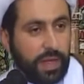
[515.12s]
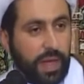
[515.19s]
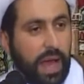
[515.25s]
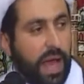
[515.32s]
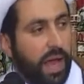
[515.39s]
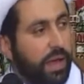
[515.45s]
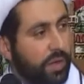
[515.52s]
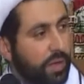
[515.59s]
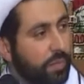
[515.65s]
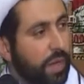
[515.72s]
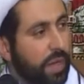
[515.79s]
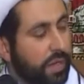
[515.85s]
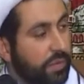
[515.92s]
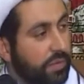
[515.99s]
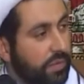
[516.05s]

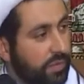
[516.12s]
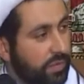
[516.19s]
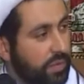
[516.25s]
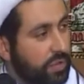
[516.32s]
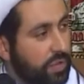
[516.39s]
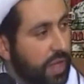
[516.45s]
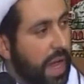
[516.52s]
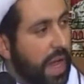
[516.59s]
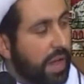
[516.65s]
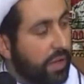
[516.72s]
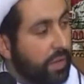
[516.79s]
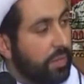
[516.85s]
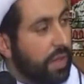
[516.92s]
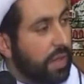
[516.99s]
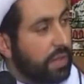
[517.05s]
Ahriman, which
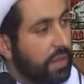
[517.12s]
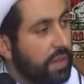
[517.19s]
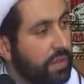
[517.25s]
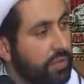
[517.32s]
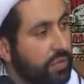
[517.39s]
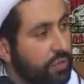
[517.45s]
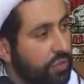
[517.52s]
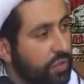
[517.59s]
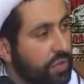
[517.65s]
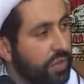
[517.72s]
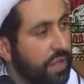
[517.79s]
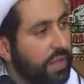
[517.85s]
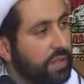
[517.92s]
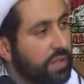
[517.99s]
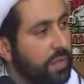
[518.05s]
Ahriman in
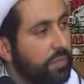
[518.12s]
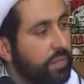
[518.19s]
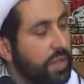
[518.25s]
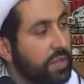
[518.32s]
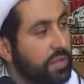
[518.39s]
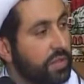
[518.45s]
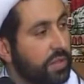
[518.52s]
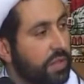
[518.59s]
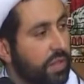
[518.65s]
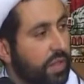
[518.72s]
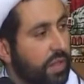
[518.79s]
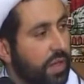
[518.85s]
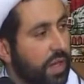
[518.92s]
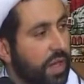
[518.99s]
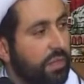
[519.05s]
Zoroastrianism means
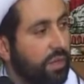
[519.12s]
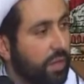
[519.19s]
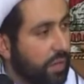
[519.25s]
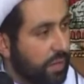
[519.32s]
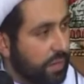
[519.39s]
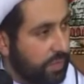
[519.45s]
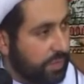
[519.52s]
evil,